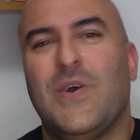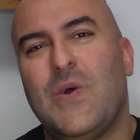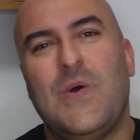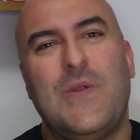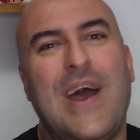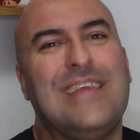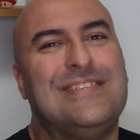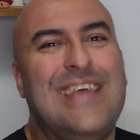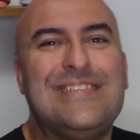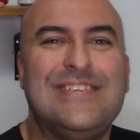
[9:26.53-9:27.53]
All right,
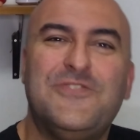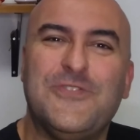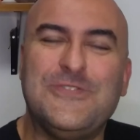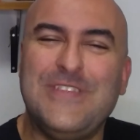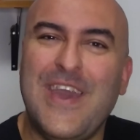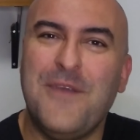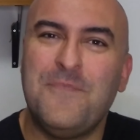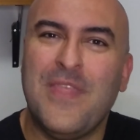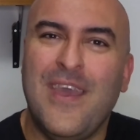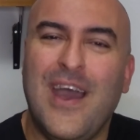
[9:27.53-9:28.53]
that's it for today.
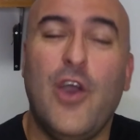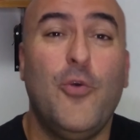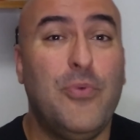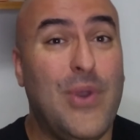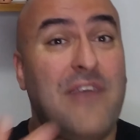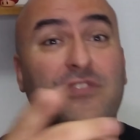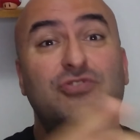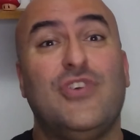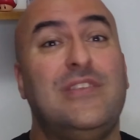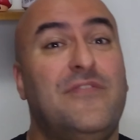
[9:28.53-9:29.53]
I hope you have
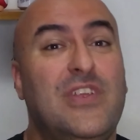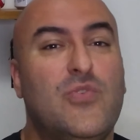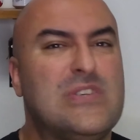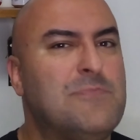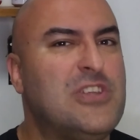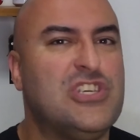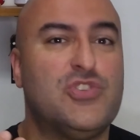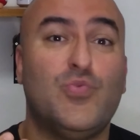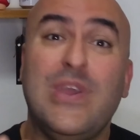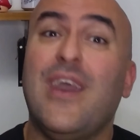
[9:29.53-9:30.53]
enjoyed the video as much
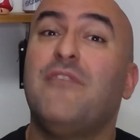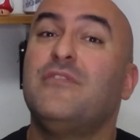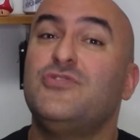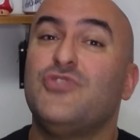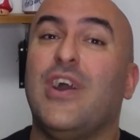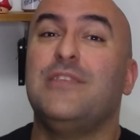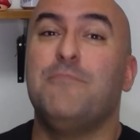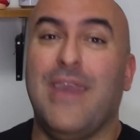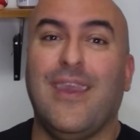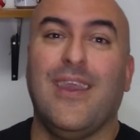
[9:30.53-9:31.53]
as we have enjoyed
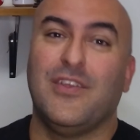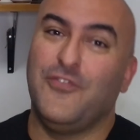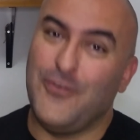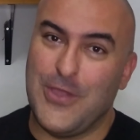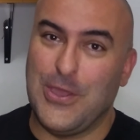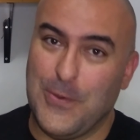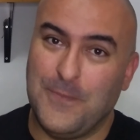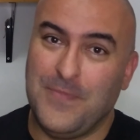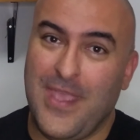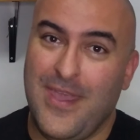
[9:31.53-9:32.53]
making it for you.
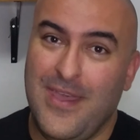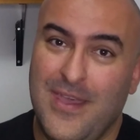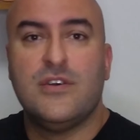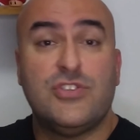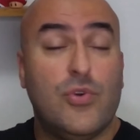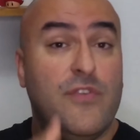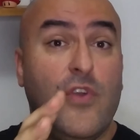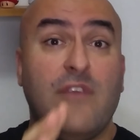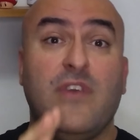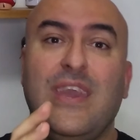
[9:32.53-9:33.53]
So if
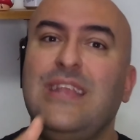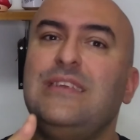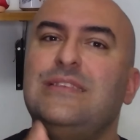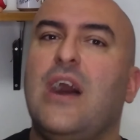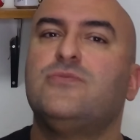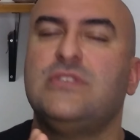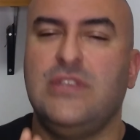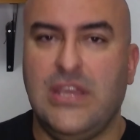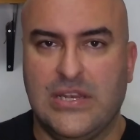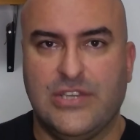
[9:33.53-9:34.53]
you have any doubts
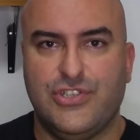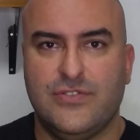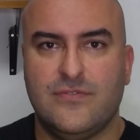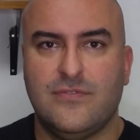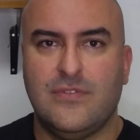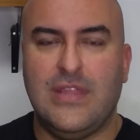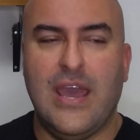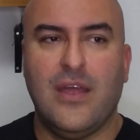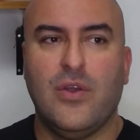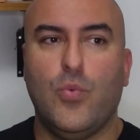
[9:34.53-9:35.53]
in English
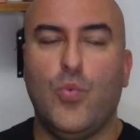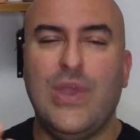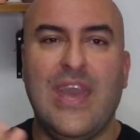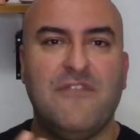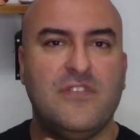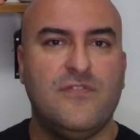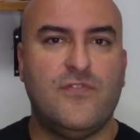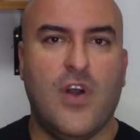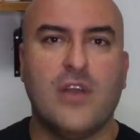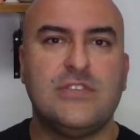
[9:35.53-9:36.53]
that we haven't
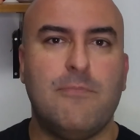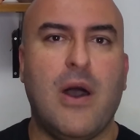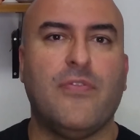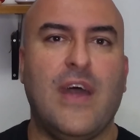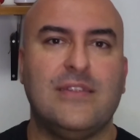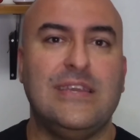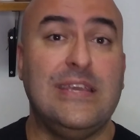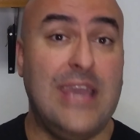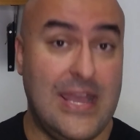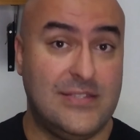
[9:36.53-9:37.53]
talked about that
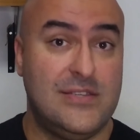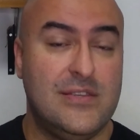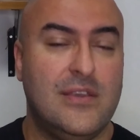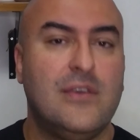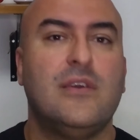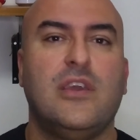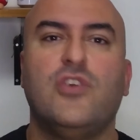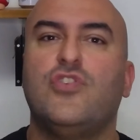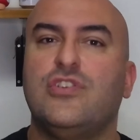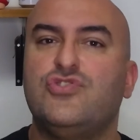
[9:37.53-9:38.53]
yet
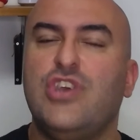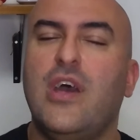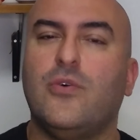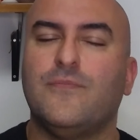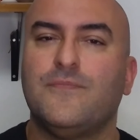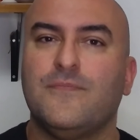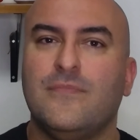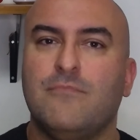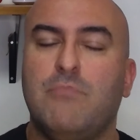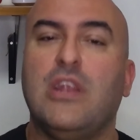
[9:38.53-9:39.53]
here in the channel,
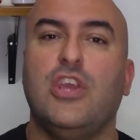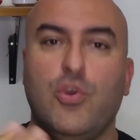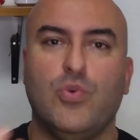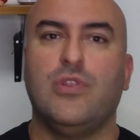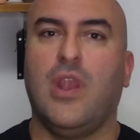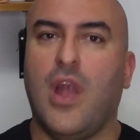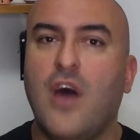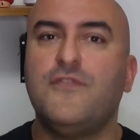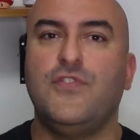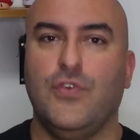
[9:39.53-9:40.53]
but you would
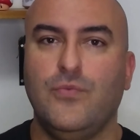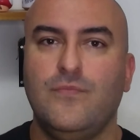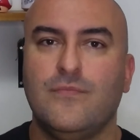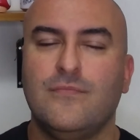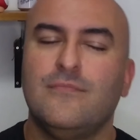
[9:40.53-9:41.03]
love to,